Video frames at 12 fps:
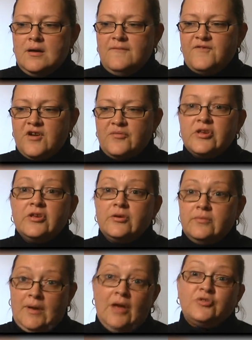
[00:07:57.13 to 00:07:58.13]
very
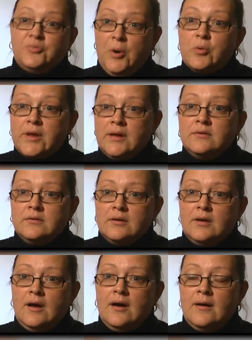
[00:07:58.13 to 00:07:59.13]
outspoken
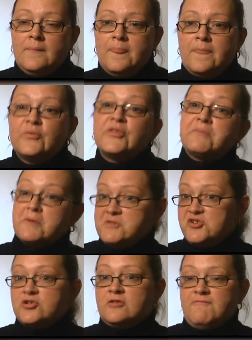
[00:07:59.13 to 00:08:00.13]
um, with
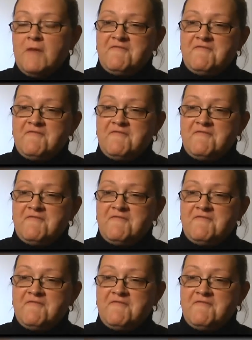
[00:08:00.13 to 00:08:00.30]
permission of my